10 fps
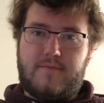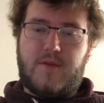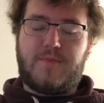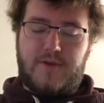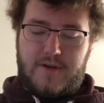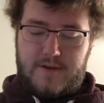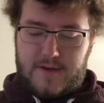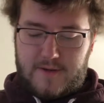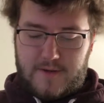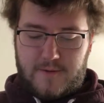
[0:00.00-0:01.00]
the book
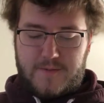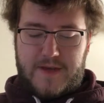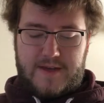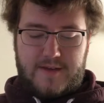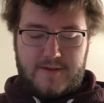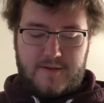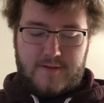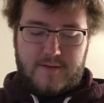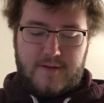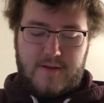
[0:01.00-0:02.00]
goes back
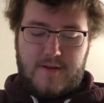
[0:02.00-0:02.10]
into